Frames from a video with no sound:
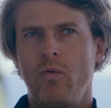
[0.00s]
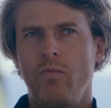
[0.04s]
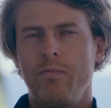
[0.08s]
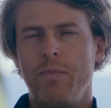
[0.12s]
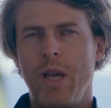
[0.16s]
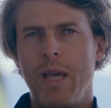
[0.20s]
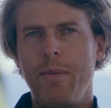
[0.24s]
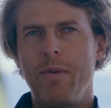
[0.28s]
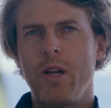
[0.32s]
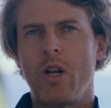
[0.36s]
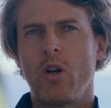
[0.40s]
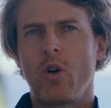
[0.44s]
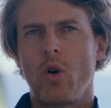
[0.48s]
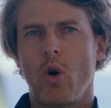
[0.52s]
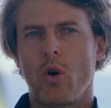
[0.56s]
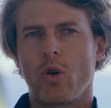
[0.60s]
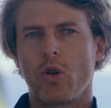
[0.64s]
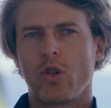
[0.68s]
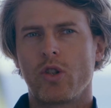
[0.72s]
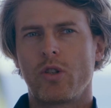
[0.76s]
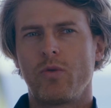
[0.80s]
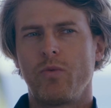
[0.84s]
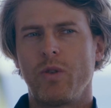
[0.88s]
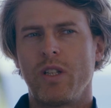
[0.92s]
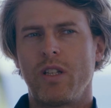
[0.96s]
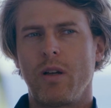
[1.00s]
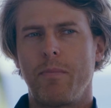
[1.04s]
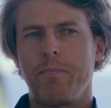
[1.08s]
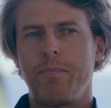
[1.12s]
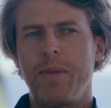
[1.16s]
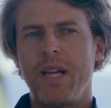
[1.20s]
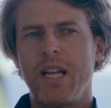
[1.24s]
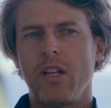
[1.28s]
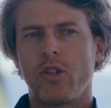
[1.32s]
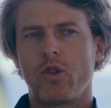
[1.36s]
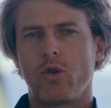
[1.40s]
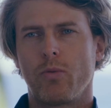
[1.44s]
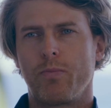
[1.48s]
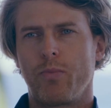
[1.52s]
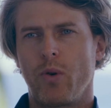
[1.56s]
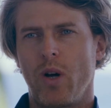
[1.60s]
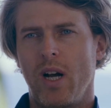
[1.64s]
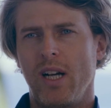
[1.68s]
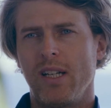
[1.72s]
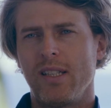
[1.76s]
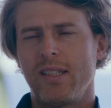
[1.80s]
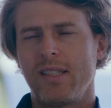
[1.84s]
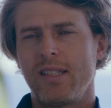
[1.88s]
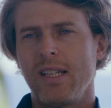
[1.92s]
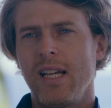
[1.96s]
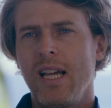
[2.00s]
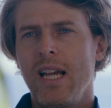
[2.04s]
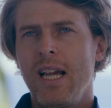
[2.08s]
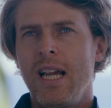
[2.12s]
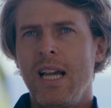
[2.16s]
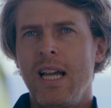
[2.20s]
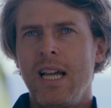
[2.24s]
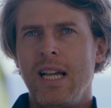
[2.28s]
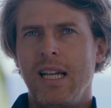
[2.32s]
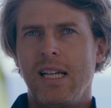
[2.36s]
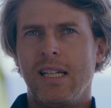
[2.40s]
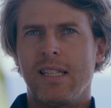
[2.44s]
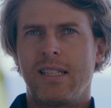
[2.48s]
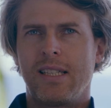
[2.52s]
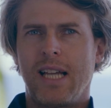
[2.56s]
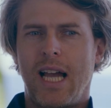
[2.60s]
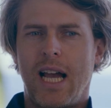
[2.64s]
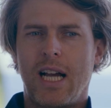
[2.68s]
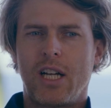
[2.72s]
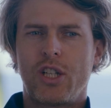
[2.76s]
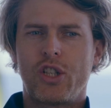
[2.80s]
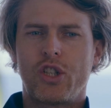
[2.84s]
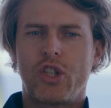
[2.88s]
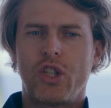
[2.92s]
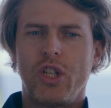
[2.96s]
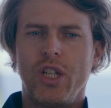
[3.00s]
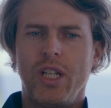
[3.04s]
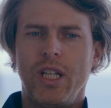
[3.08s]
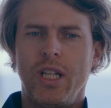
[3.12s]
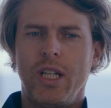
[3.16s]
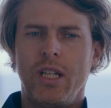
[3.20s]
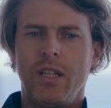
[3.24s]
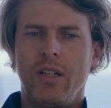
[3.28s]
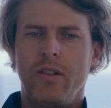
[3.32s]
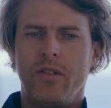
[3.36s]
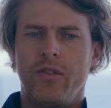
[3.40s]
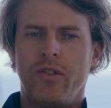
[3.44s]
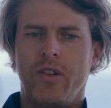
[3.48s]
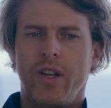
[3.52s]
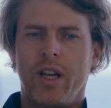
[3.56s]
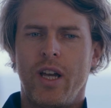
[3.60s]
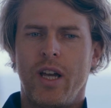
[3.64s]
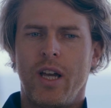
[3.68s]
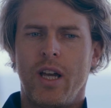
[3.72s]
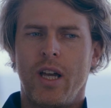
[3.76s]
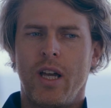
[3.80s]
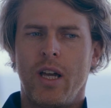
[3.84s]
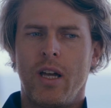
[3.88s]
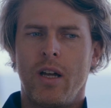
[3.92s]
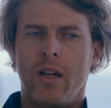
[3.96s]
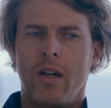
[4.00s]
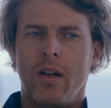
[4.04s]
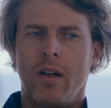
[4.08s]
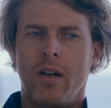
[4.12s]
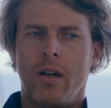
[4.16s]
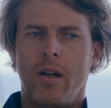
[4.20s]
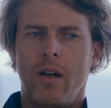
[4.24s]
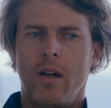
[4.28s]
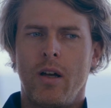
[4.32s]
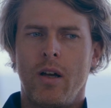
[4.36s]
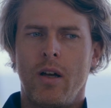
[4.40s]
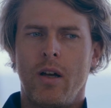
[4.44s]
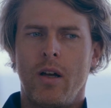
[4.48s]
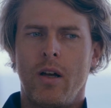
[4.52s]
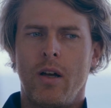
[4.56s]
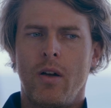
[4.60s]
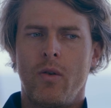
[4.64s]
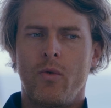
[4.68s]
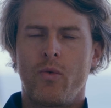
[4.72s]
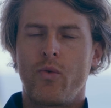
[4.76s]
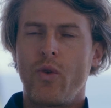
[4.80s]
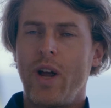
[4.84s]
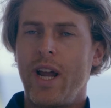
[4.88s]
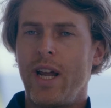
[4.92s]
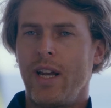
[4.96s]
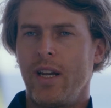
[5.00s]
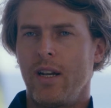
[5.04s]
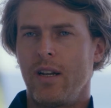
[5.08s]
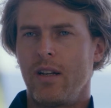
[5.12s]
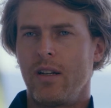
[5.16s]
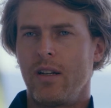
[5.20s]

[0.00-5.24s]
maybe caught us with a bigger surprise is actually the rain.